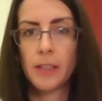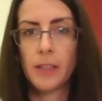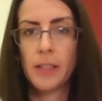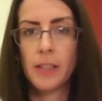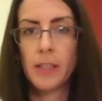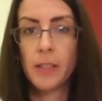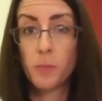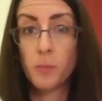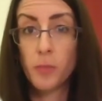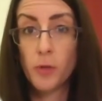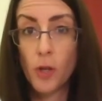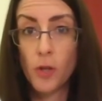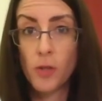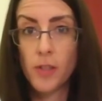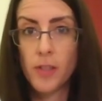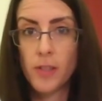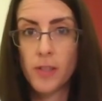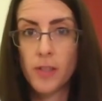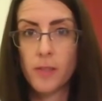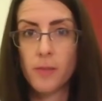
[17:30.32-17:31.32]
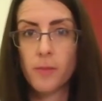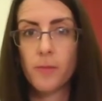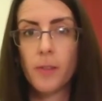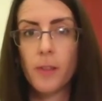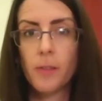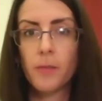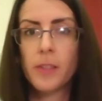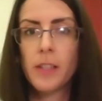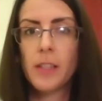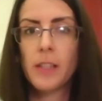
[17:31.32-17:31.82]
in the process
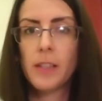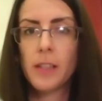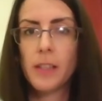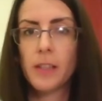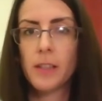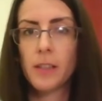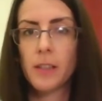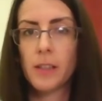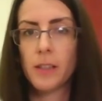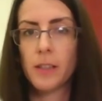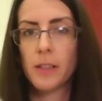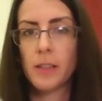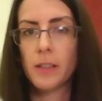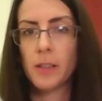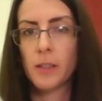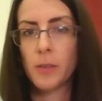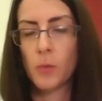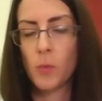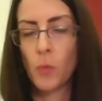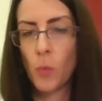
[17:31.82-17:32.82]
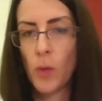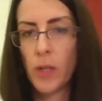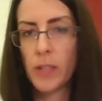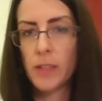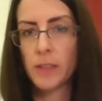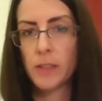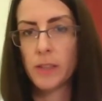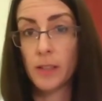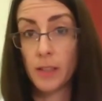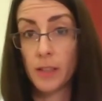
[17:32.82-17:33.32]
of dealing with
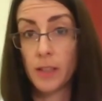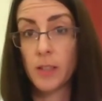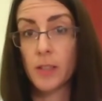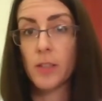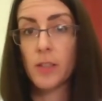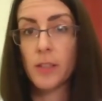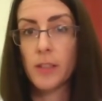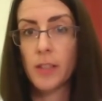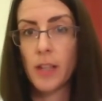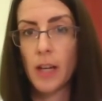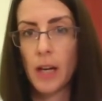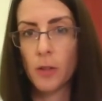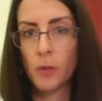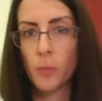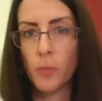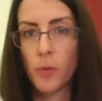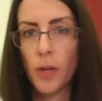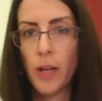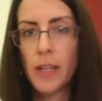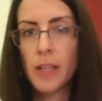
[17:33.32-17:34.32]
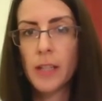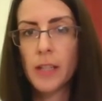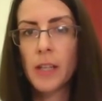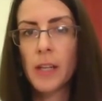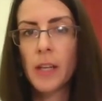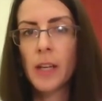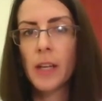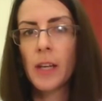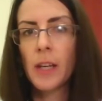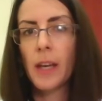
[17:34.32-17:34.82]
the current outbreak,
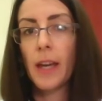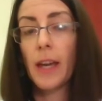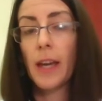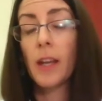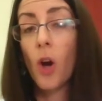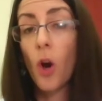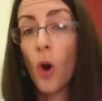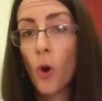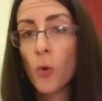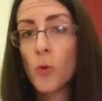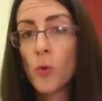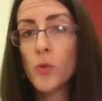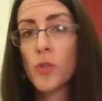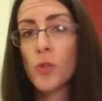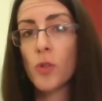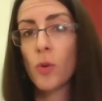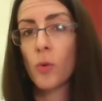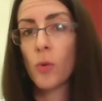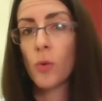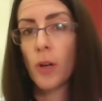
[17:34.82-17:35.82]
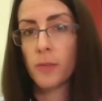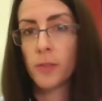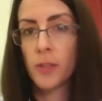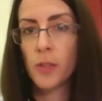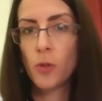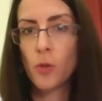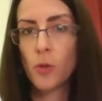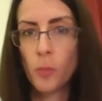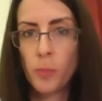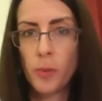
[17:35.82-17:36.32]
and also of
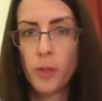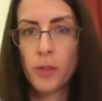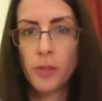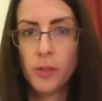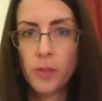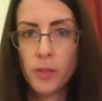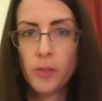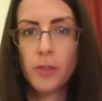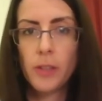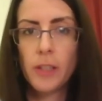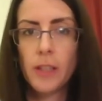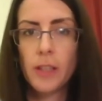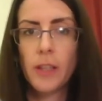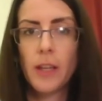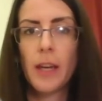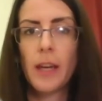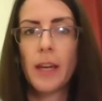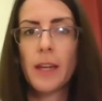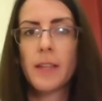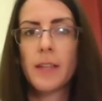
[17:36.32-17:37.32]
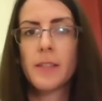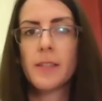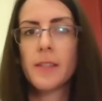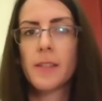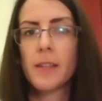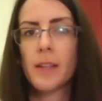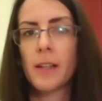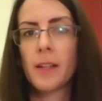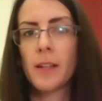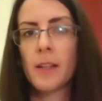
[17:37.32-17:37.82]
the European Union
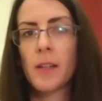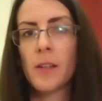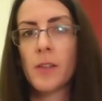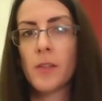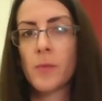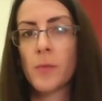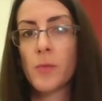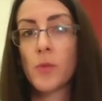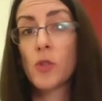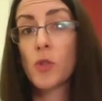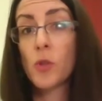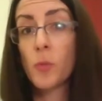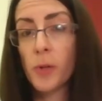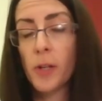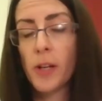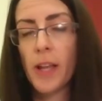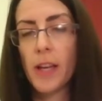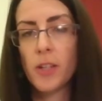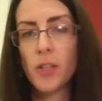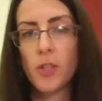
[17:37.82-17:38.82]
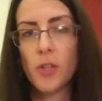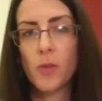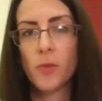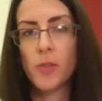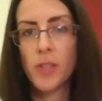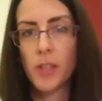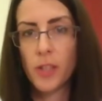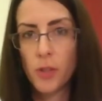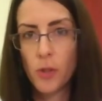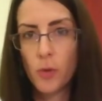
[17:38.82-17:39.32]
as a supranational
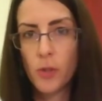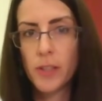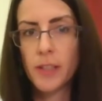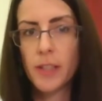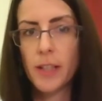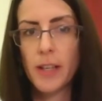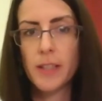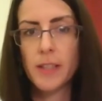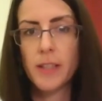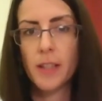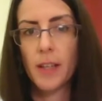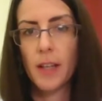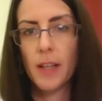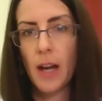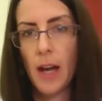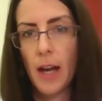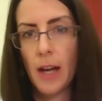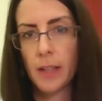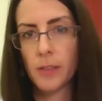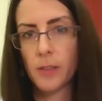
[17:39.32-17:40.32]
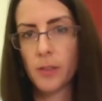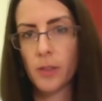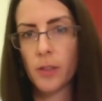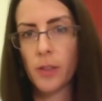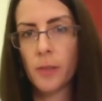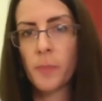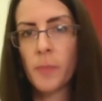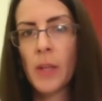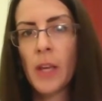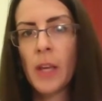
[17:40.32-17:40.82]
securitizing
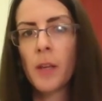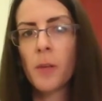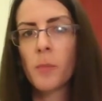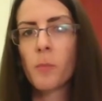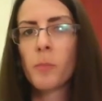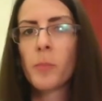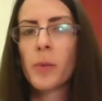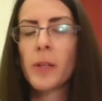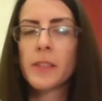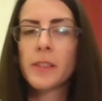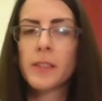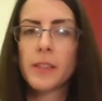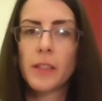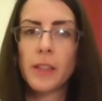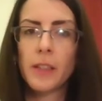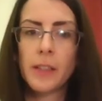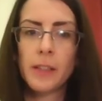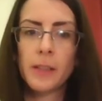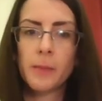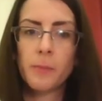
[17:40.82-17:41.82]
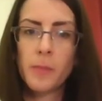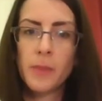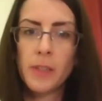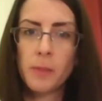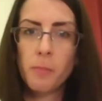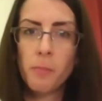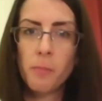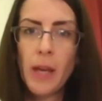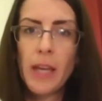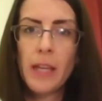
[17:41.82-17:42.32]
actor. But the
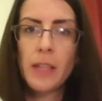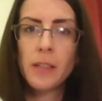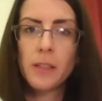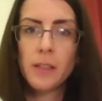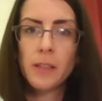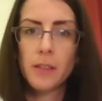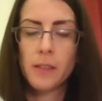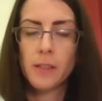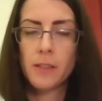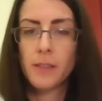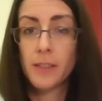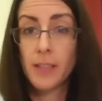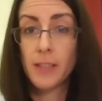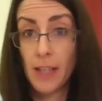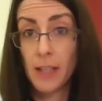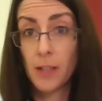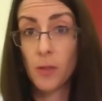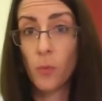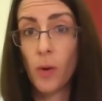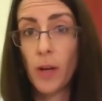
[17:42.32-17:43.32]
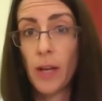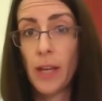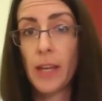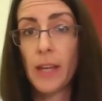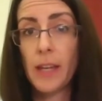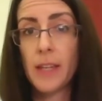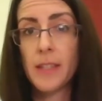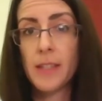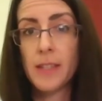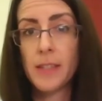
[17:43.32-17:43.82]
main
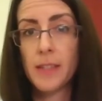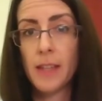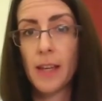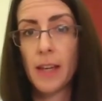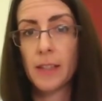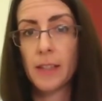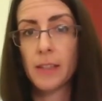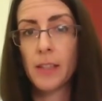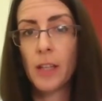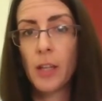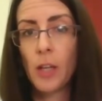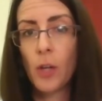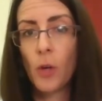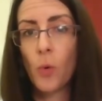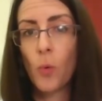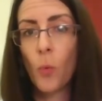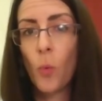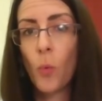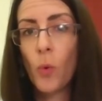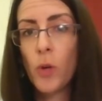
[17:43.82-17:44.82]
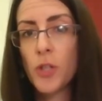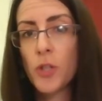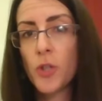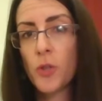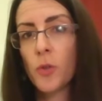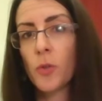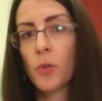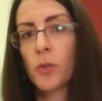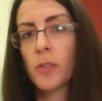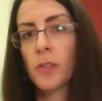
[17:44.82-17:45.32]
takeaway is that we
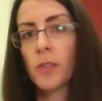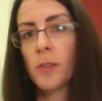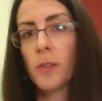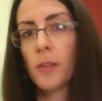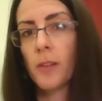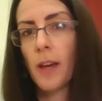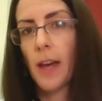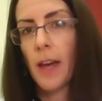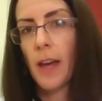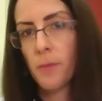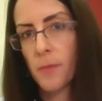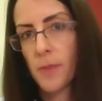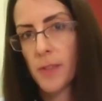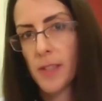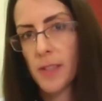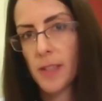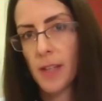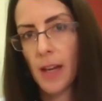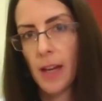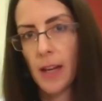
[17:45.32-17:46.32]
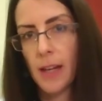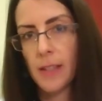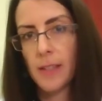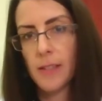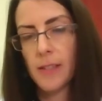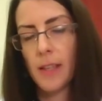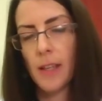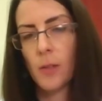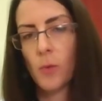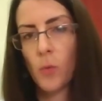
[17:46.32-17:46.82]
should
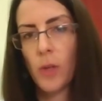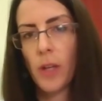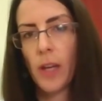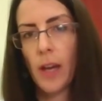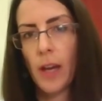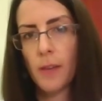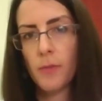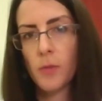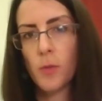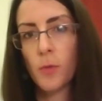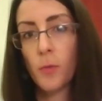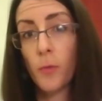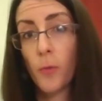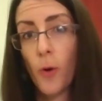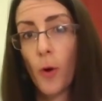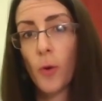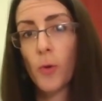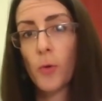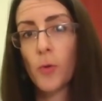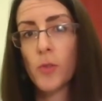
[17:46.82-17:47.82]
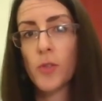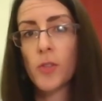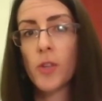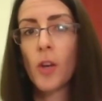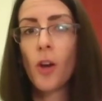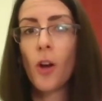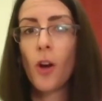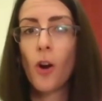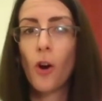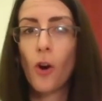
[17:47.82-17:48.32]
emphasize and we have to focus
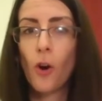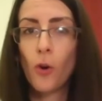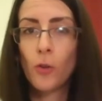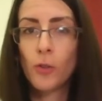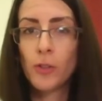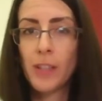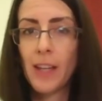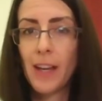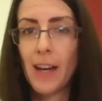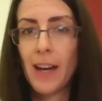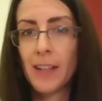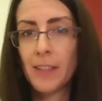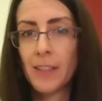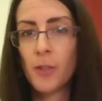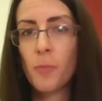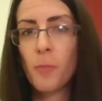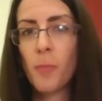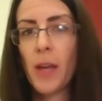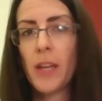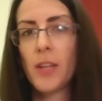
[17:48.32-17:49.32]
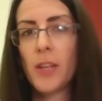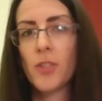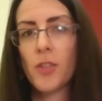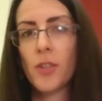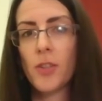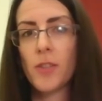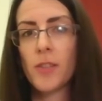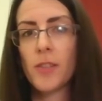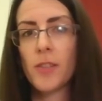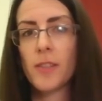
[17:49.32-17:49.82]
on the other
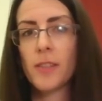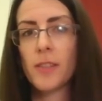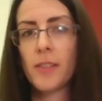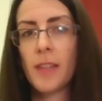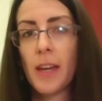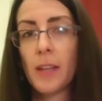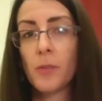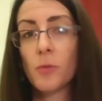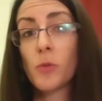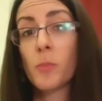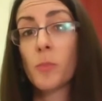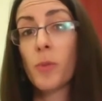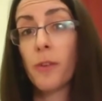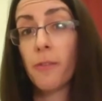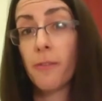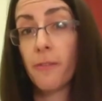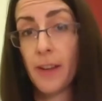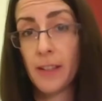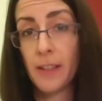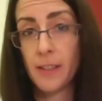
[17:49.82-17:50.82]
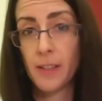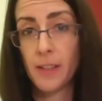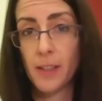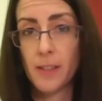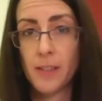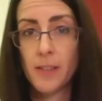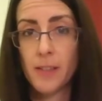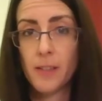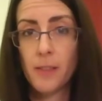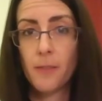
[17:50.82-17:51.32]
measures that would prevent
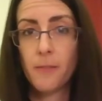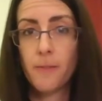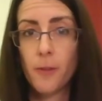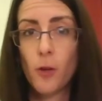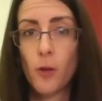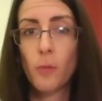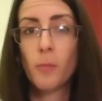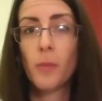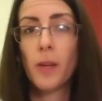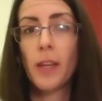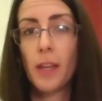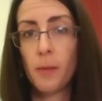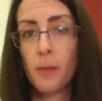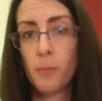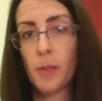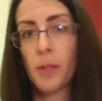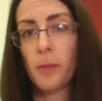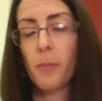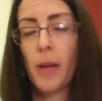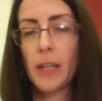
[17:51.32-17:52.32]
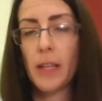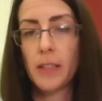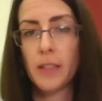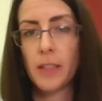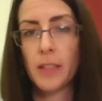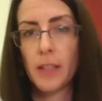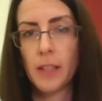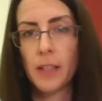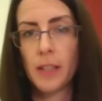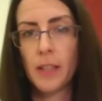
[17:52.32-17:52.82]
us from
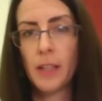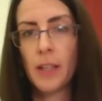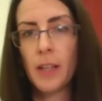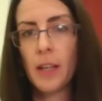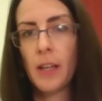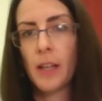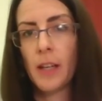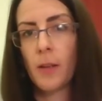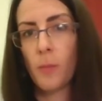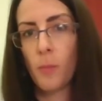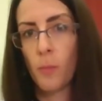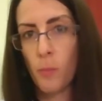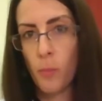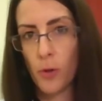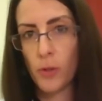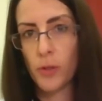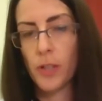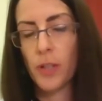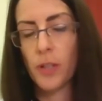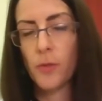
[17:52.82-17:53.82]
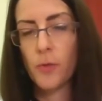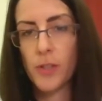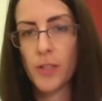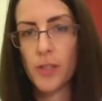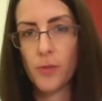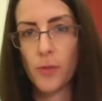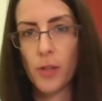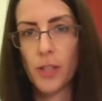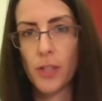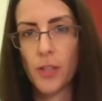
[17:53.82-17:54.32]
implementing border
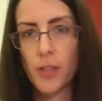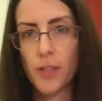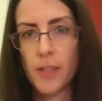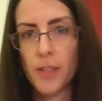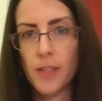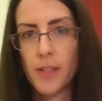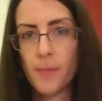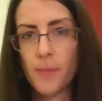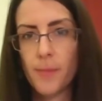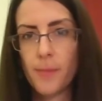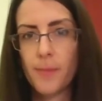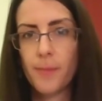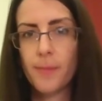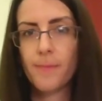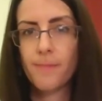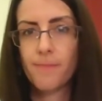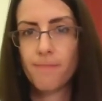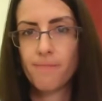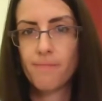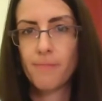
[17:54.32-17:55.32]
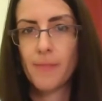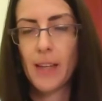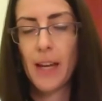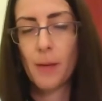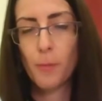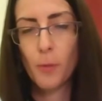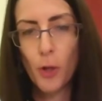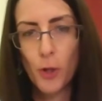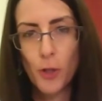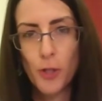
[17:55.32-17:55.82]
restrictions.
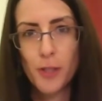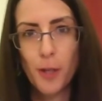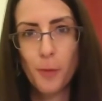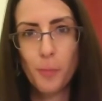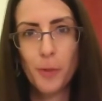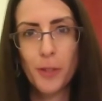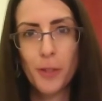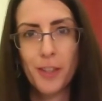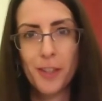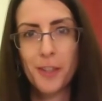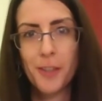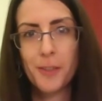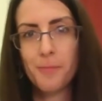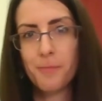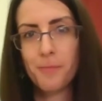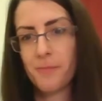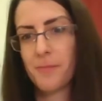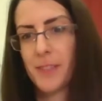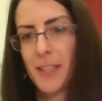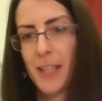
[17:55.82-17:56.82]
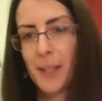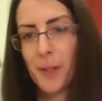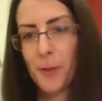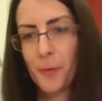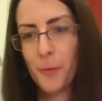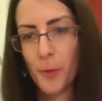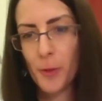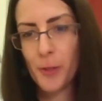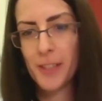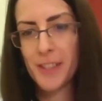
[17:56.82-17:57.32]
I'm going to stop here. Thank
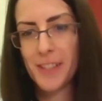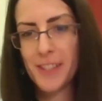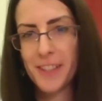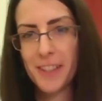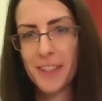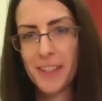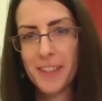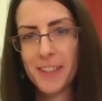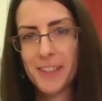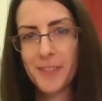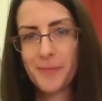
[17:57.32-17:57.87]
you for listening.